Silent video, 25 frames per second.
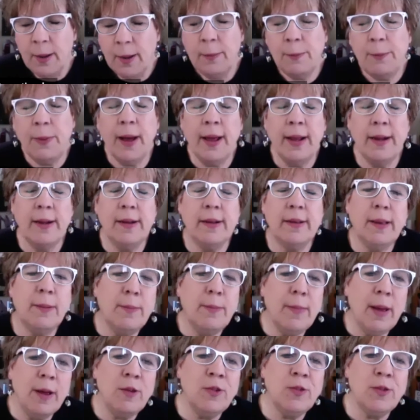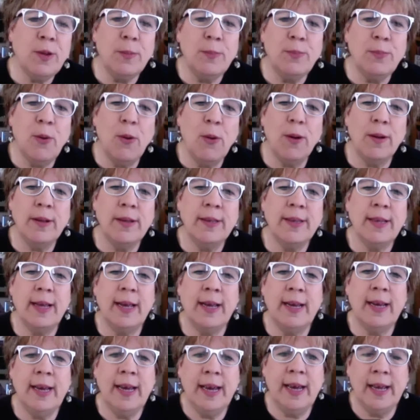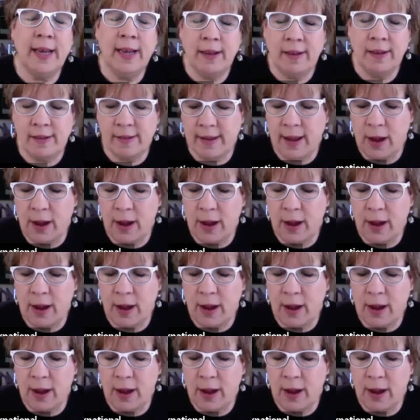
But the most important thing is